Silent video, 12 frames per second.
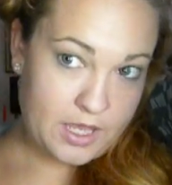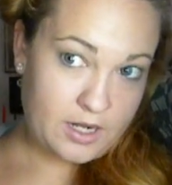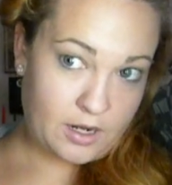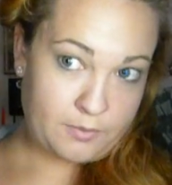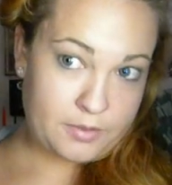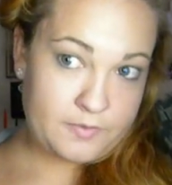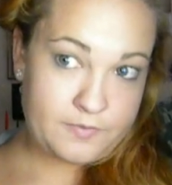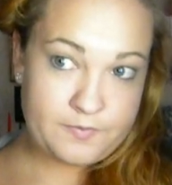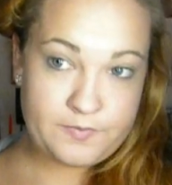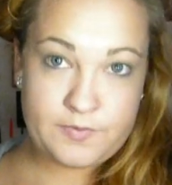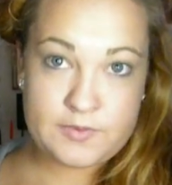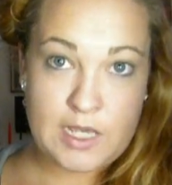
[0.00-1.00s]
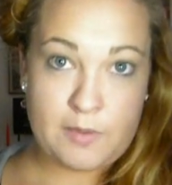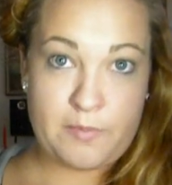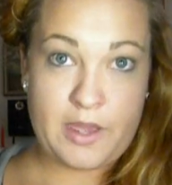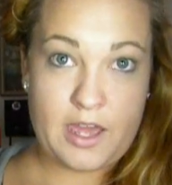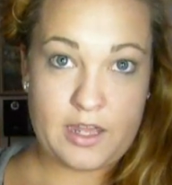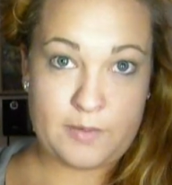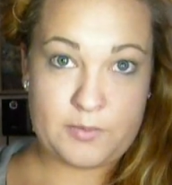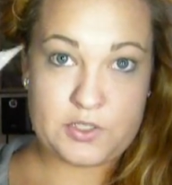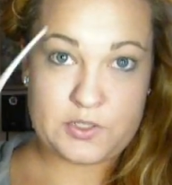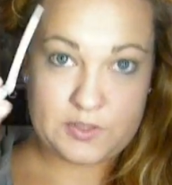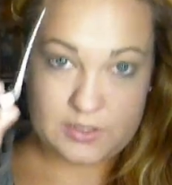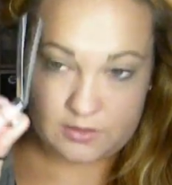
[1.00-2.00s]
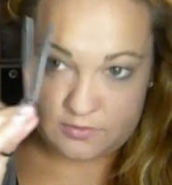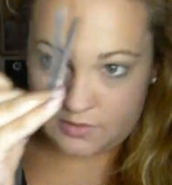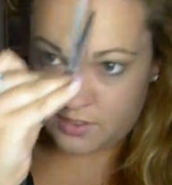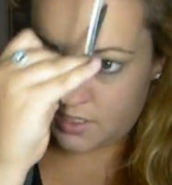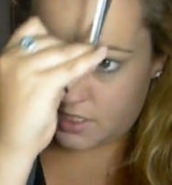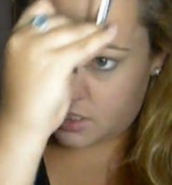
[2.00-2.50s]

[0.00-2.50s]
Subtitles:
pin it up top of my head. I'm just using